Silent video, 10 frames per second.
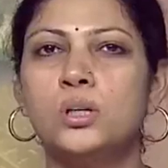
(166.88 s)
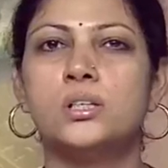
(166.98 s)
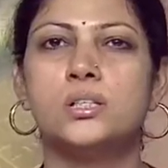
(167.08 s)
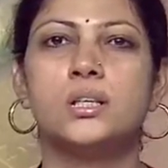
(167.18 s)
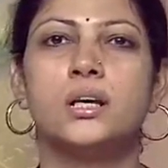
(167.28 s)

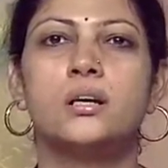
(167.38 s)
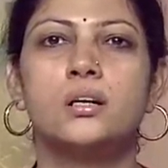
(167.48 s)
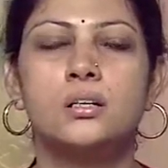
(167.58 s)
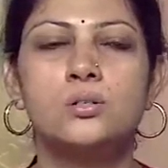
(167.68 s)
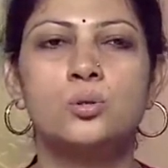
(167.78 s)
words. They
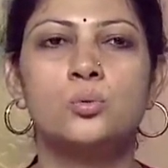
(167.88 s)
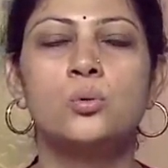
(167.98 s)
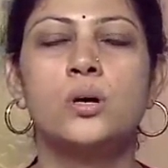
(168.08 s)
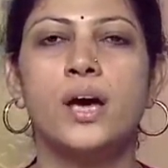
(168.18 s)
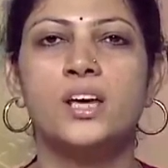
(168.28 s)
learn
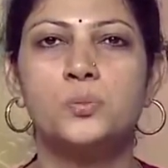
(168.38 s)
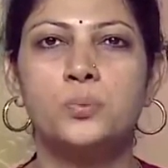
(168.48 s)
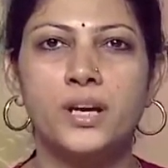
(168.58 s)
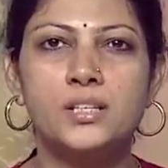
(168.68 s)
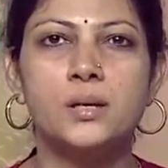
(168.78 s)
to
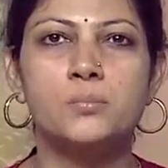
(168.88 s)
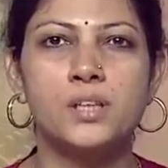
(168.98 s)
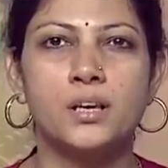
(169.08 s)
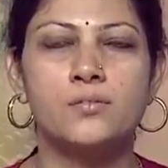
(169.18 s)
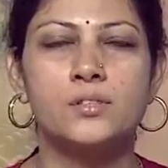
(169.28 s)
express
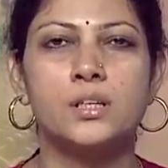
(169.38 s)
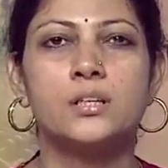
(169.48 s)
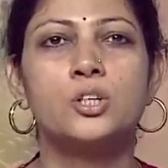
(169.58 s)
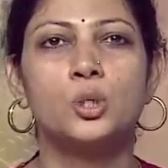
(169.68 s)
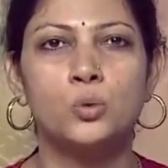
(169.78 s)
themselves
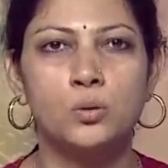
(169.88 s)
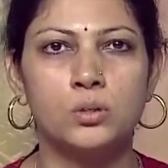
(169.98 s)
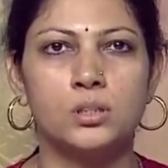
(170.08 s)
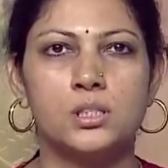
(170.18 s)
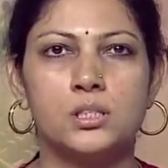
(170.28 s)
in newer
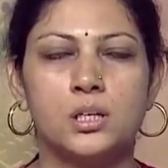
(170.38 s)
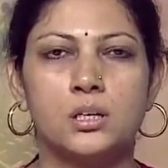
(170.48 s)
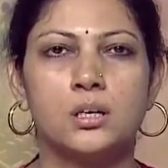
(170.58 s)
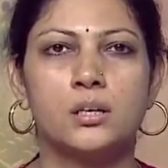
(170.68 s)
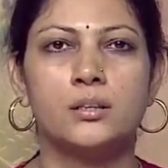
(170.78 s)
words.
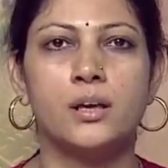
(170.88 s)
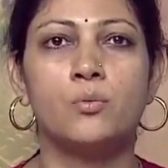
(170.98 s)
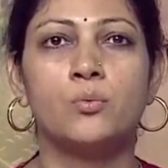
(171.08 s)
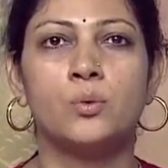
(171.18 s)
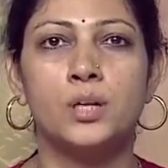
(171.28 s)

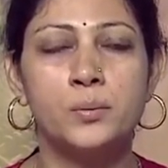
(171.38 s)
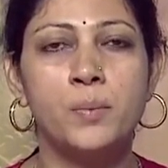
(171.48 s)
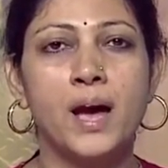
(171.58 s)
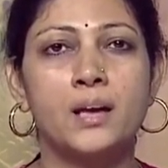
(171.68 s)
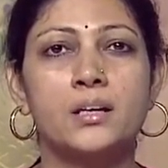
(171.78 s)
Their
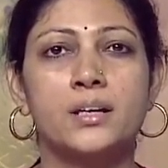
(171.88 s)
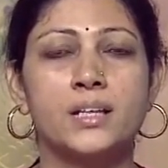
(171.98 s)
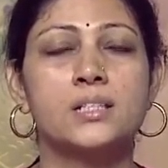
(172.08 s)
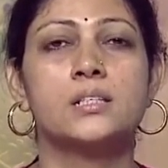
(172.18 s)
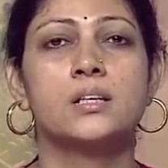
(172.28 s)
word bank
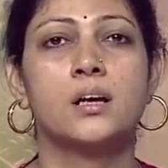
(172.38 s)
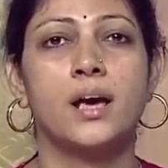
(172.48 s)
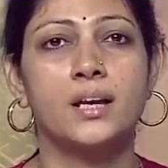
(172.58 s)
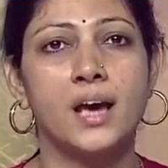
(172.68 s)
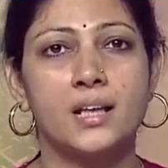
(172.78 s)
gets
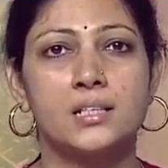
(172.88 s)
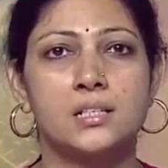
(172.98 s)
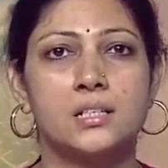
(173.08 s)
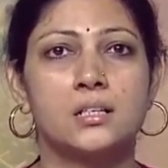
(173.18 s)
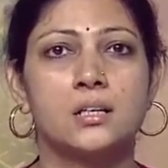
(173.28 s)

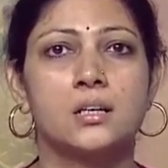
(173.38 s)
enhanced.